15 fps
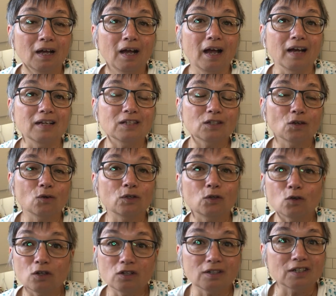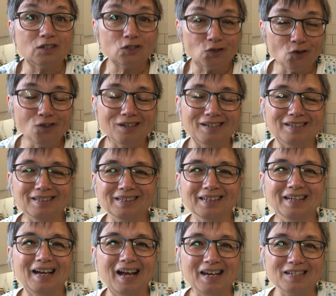And so in order to store it,
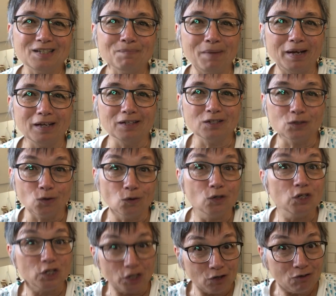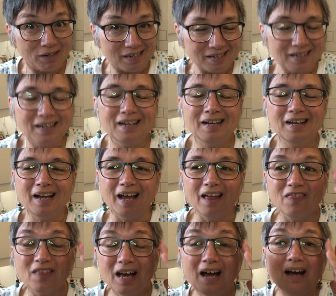it has to make a storage unit,
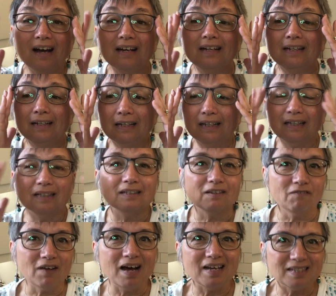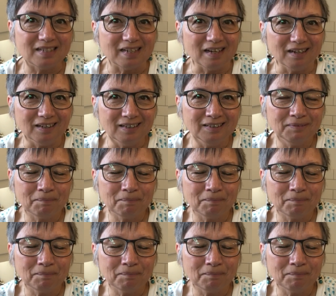and that is a fat cell.